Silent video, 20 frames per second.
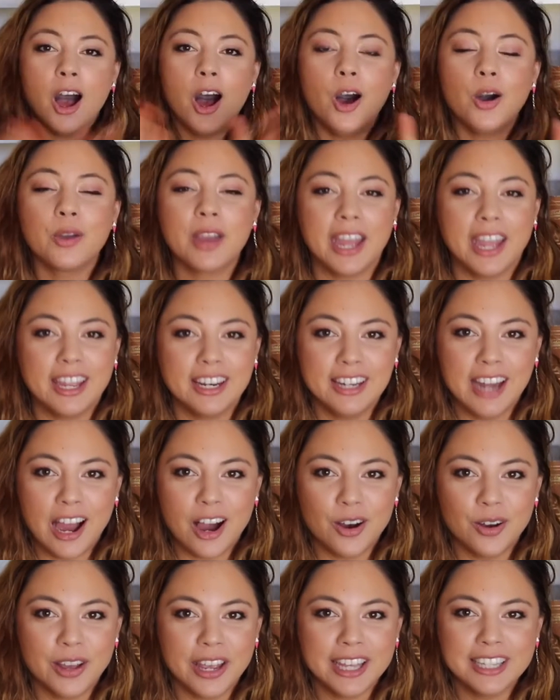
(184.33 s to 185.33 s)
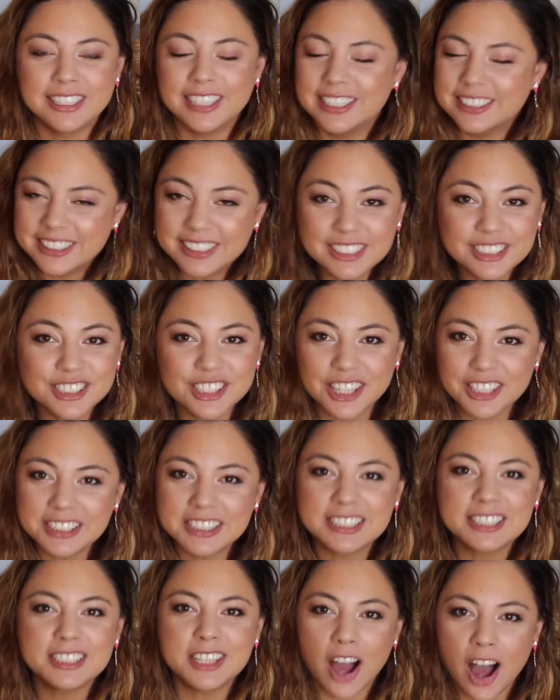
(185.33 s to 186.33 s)
Okay, now it doesn't
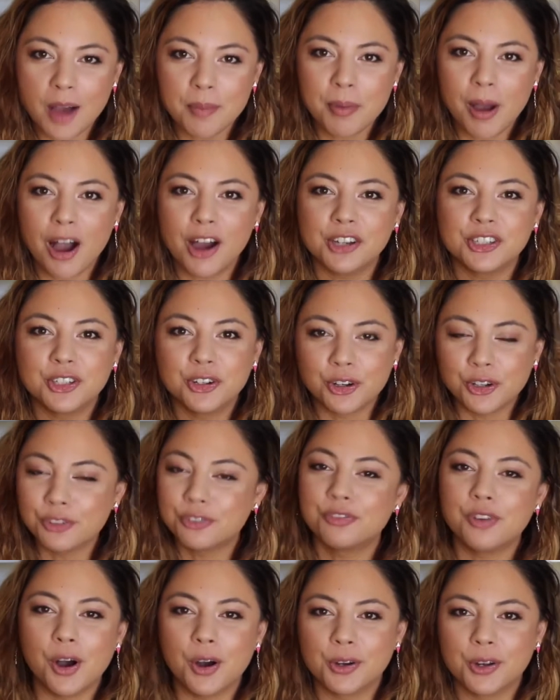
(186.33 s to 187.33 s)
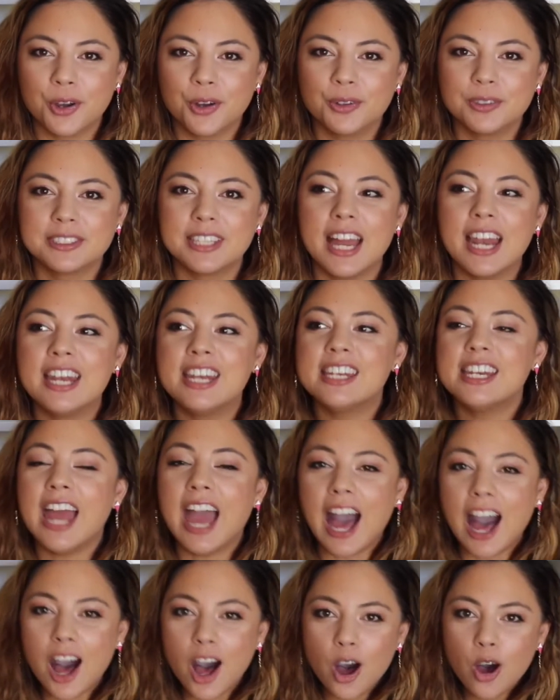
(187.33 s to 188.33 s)
just stop on your photos.
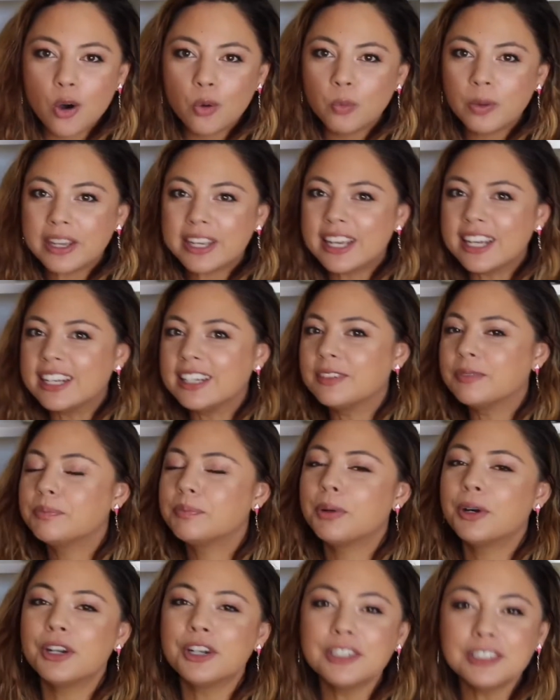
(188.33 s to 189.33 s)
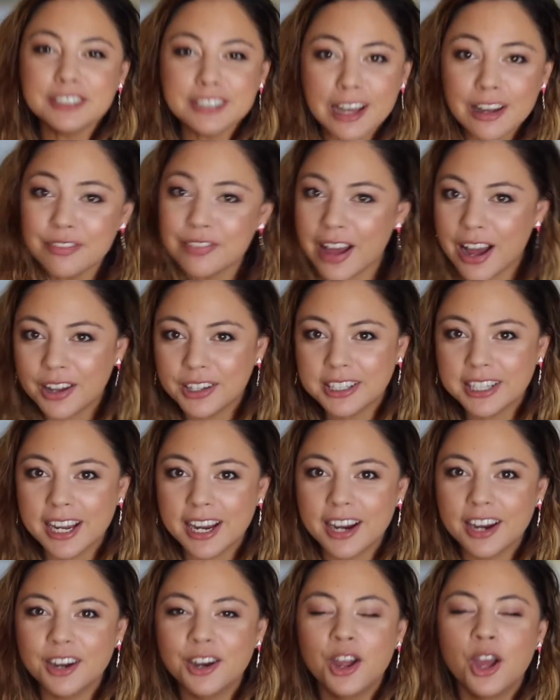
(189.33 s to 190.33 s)
Now we can put ourselves out
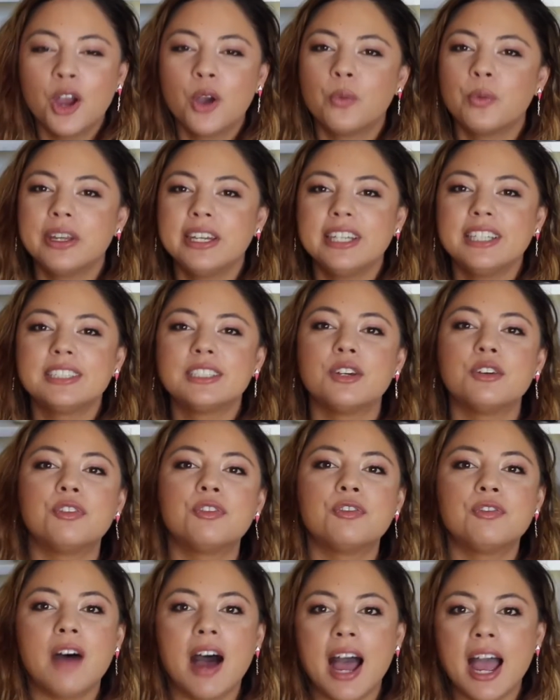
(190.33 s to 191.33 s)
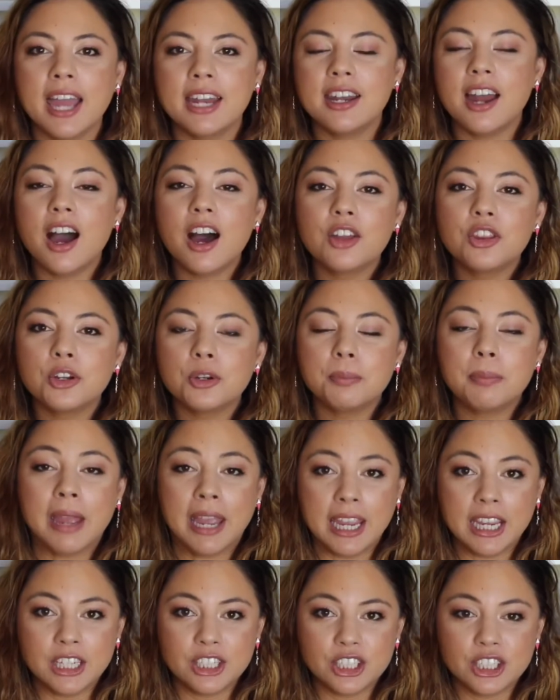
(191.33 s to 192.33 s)
there. We need to find other
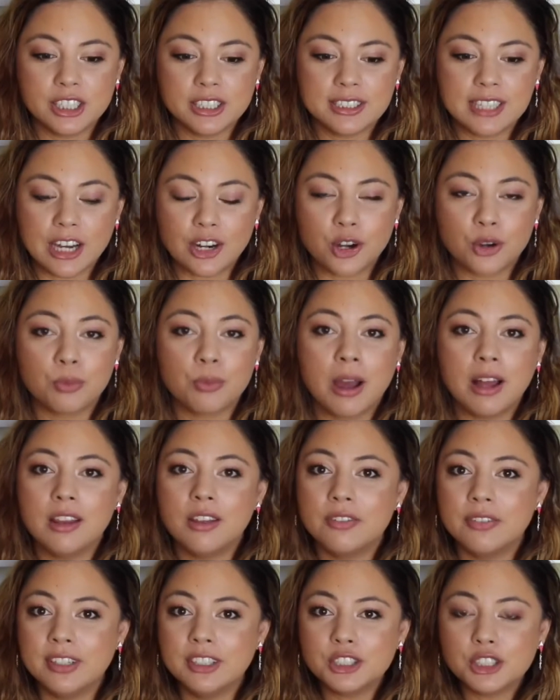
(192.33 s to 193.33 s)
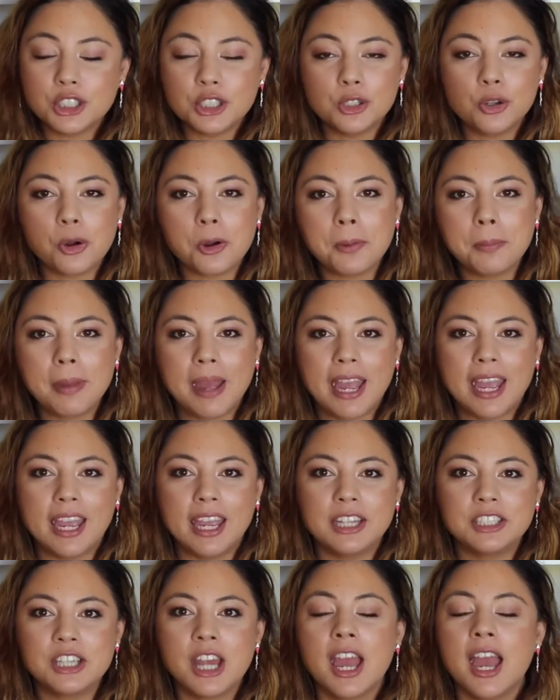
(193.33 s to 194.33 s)
pages that are relevant to your
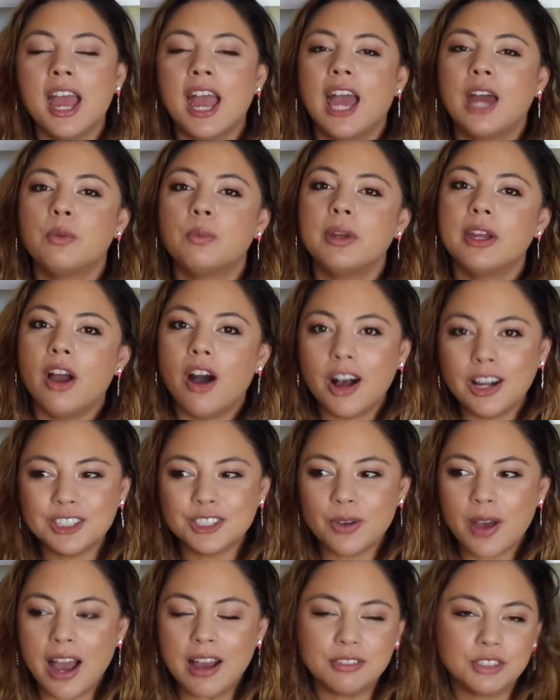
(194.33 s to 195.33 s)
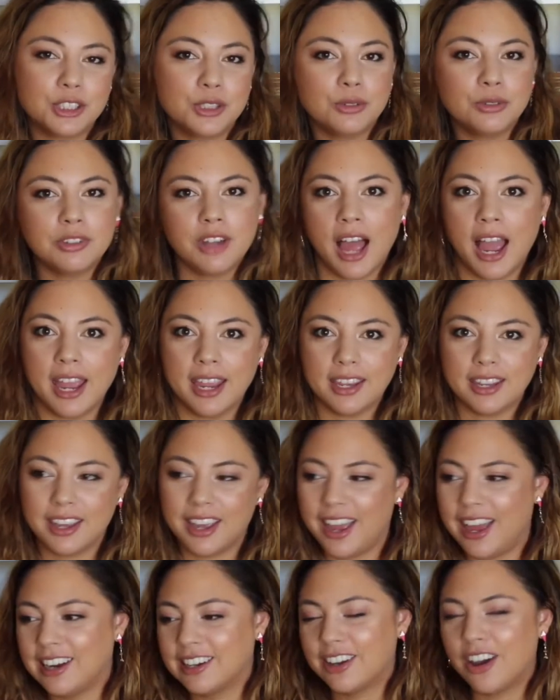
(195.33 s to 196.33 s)
page, and we also have to like
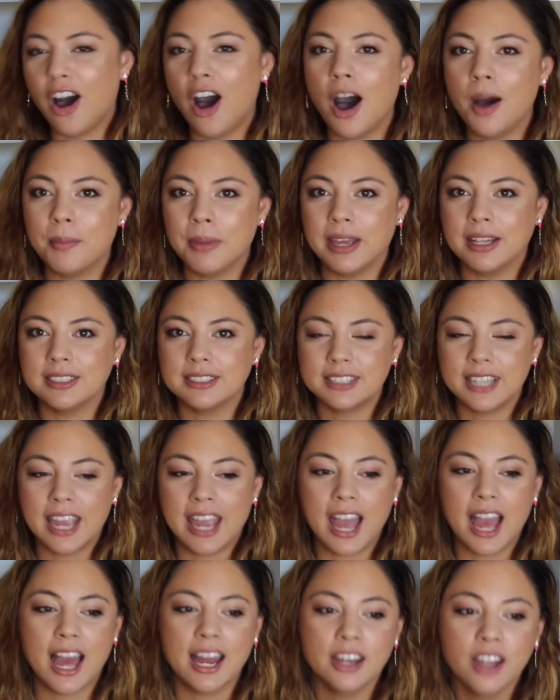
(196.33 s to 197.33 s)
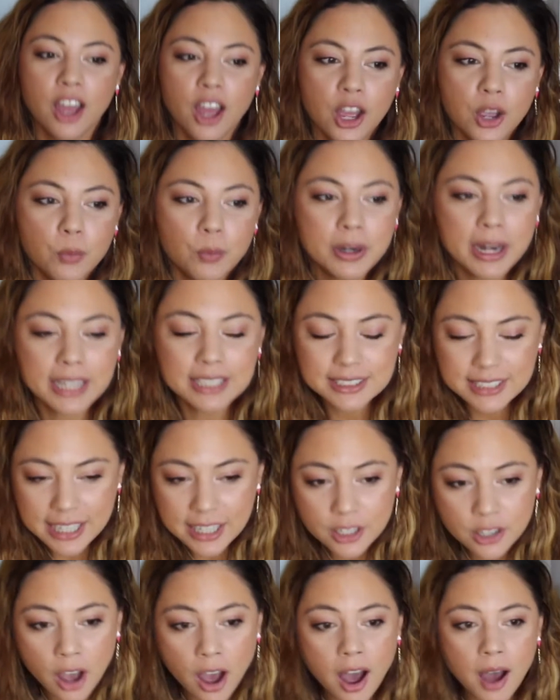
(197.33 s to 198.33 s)
and comment. And when I
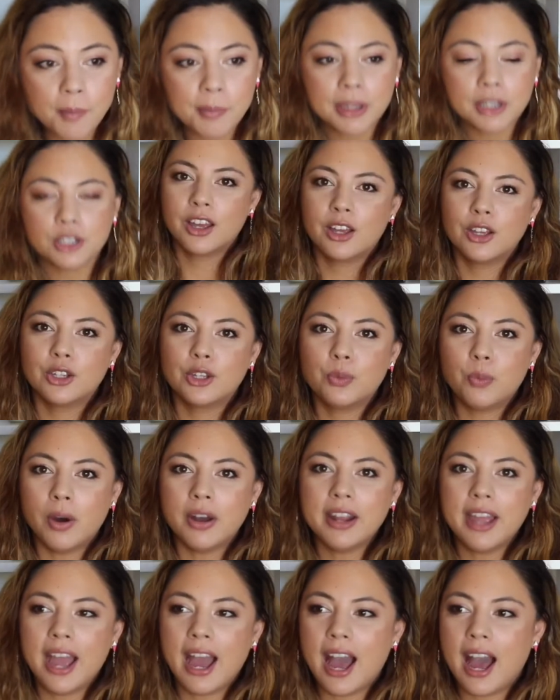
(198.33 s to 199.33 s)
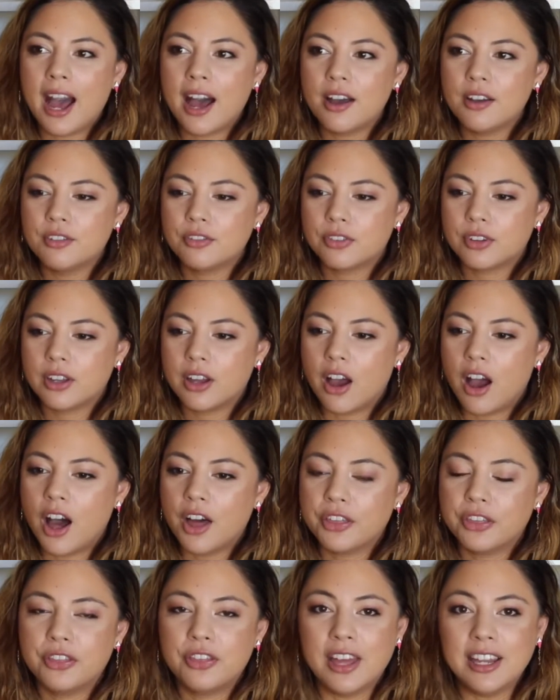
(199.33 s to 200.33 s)
say comment, you want to have
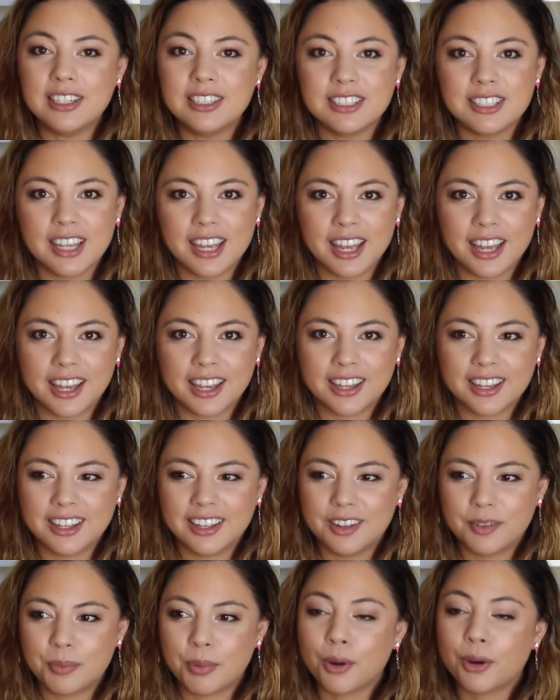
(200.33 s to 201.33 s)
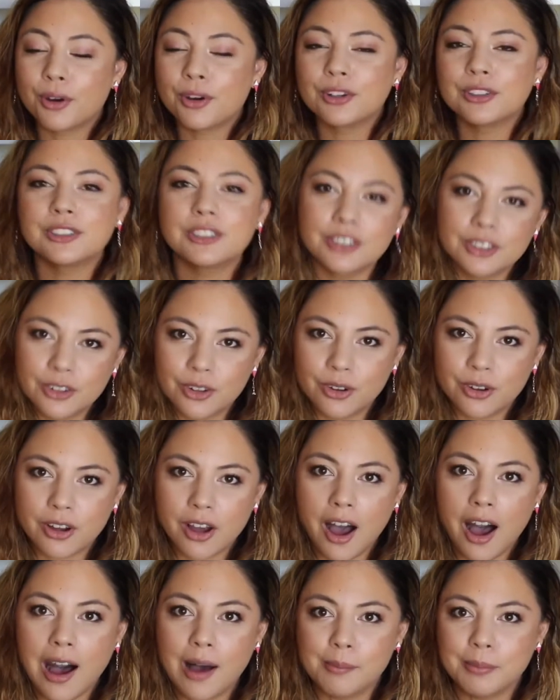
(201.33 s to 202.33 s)
authentic, personal
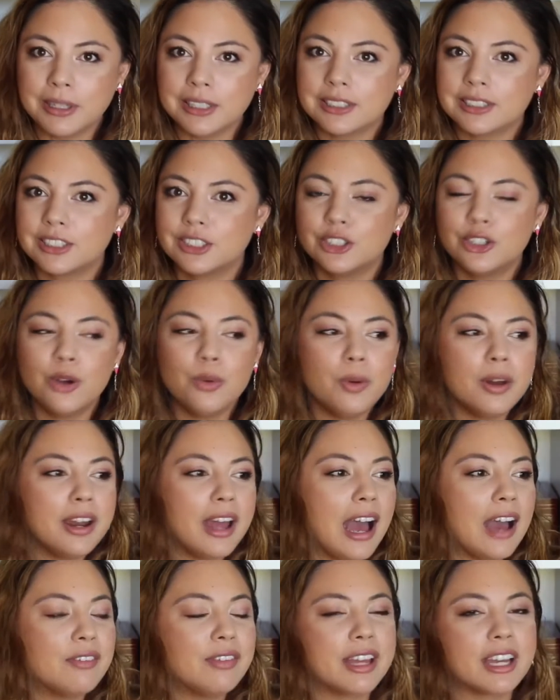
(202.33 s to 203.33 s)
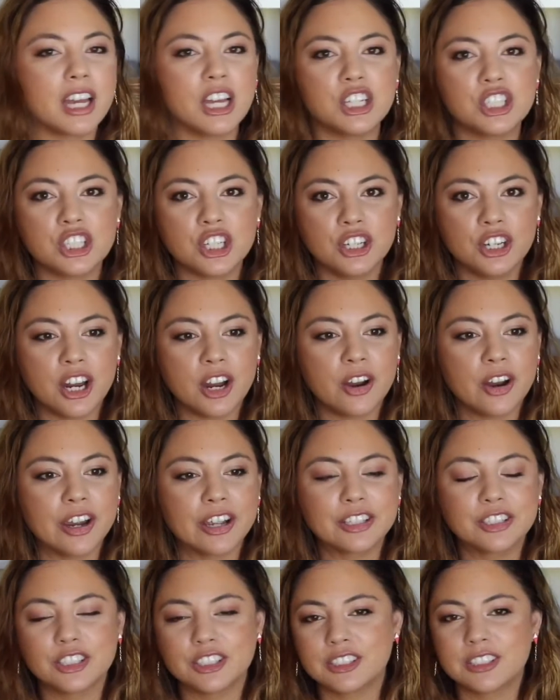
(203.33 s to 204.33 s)
comments. You don't want to have like a
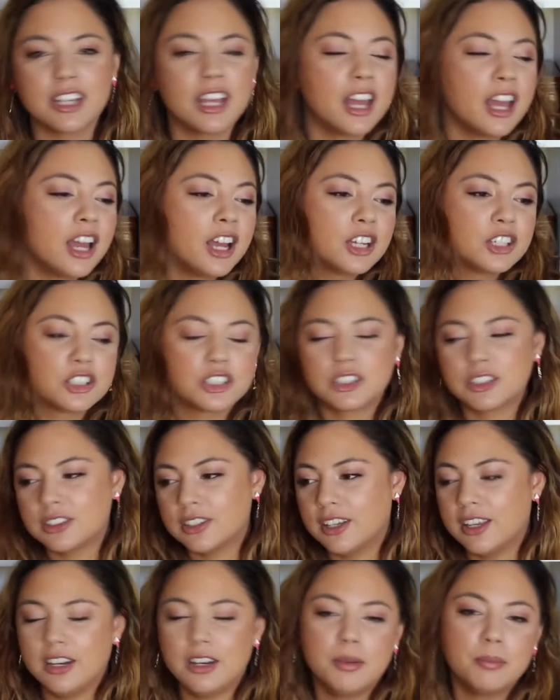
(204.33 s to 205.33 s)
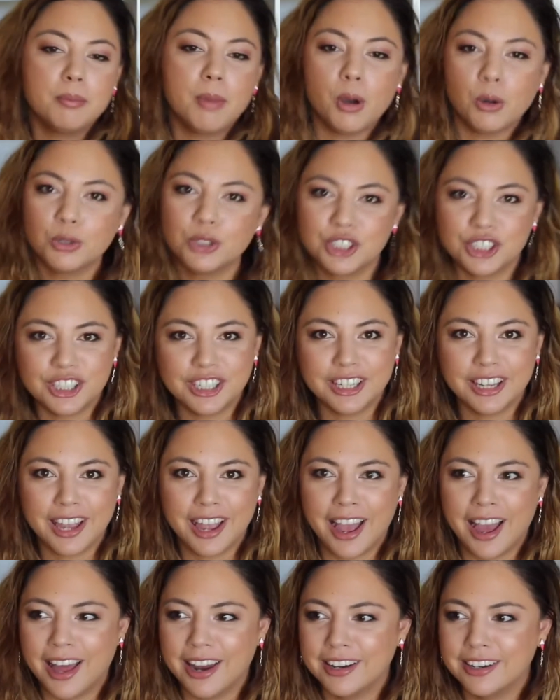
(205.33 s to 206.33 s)
generic, just an emoji,
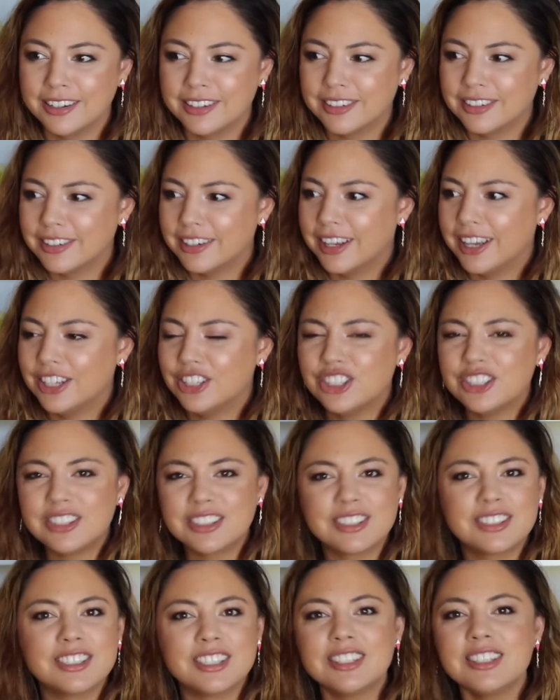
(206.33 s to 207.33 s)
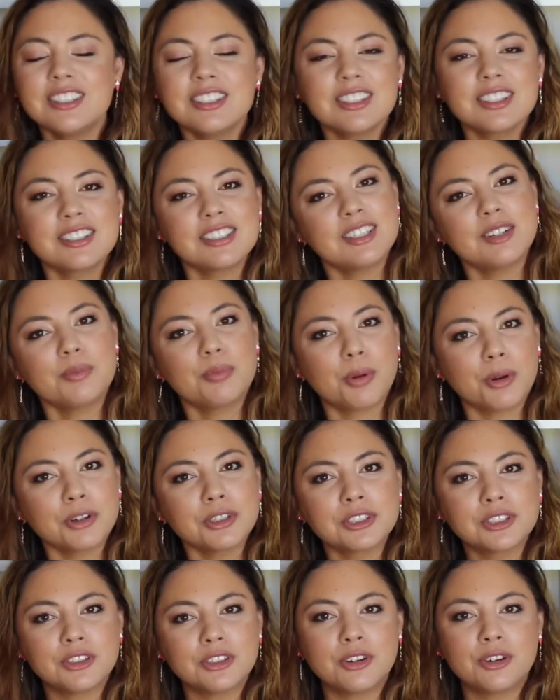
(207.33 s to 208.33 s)
and it just doesn't seem
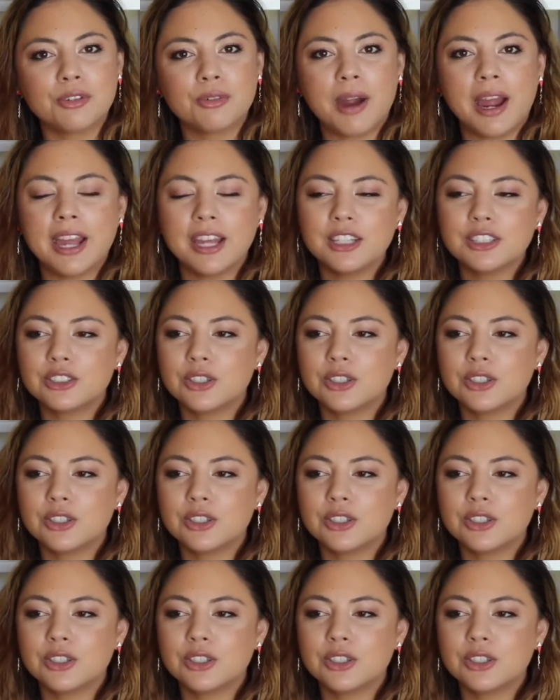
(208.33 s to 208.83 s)
personal, right?